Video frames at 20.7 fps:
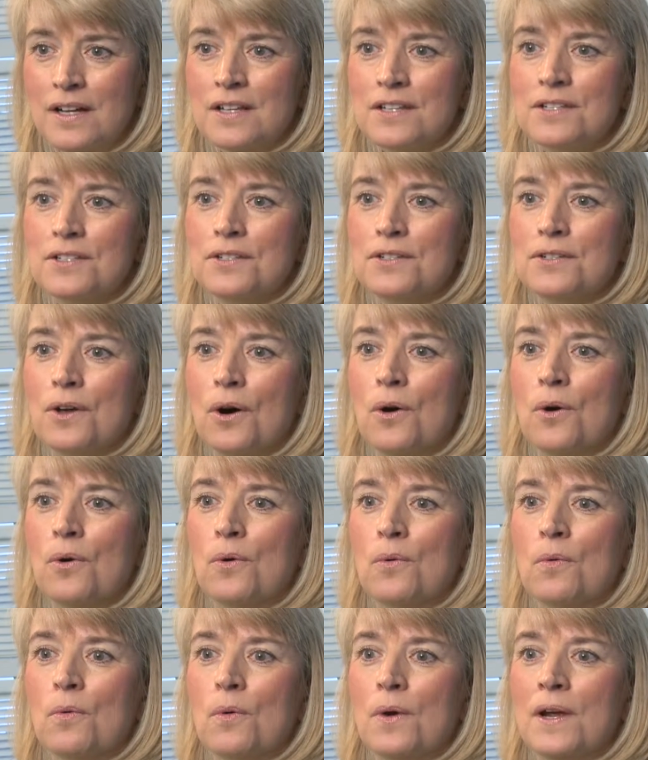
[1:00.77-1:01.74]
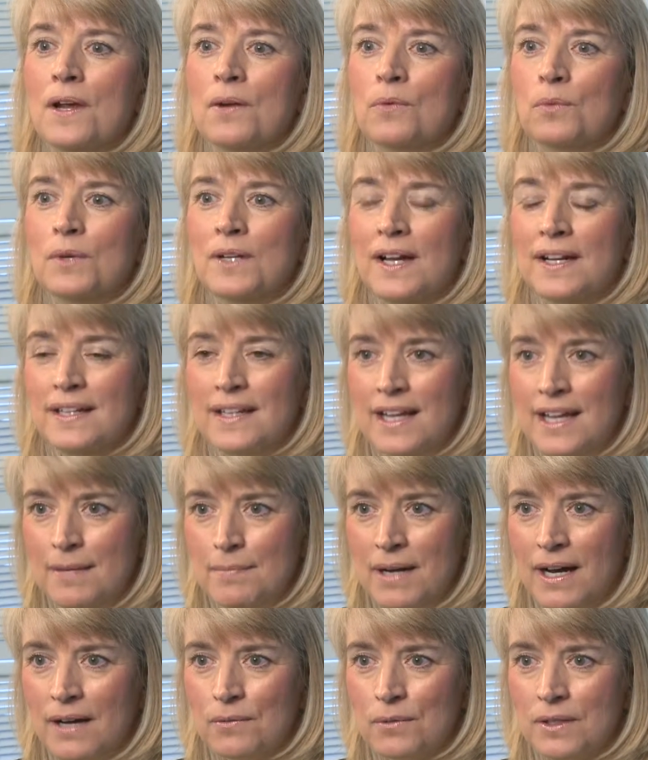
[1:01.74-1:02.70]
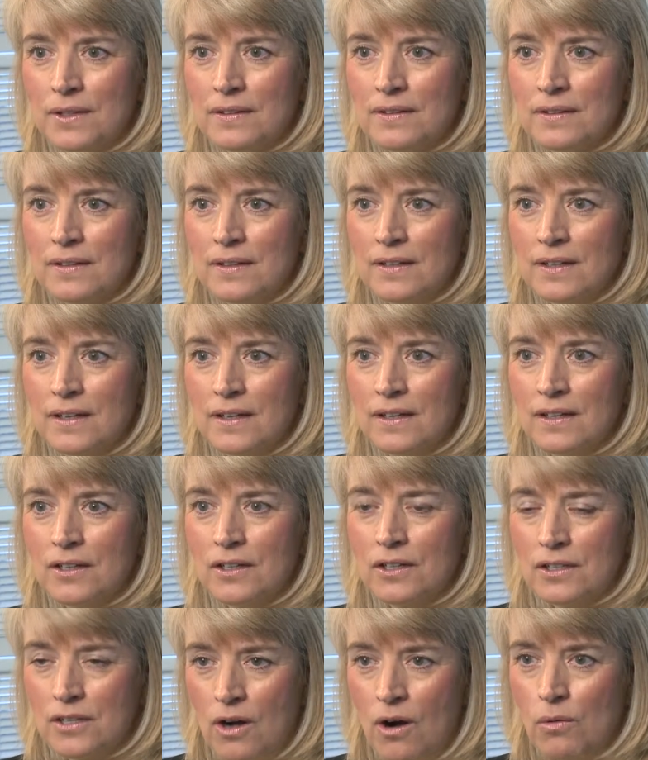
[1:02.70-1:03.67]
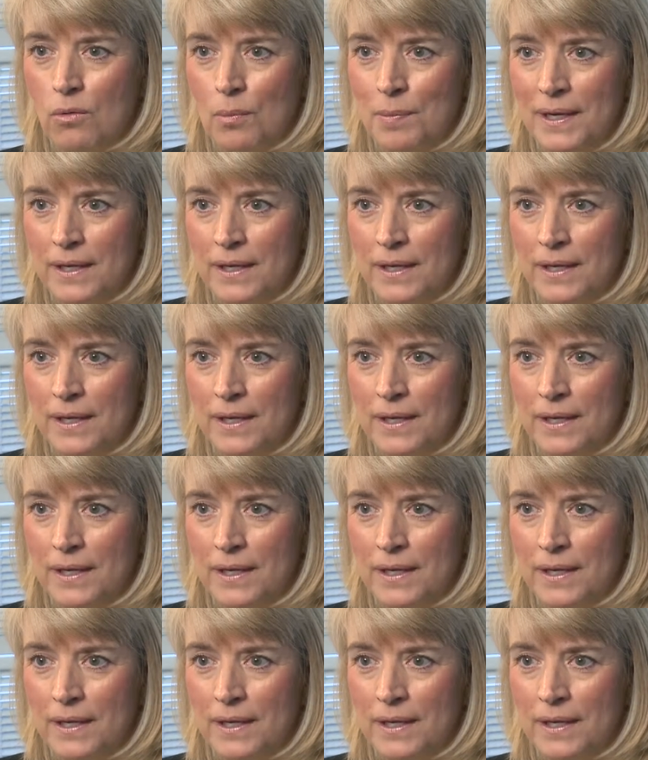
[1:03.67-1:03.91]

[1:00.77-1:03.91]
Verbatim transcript: So, and when I came on with Coldwell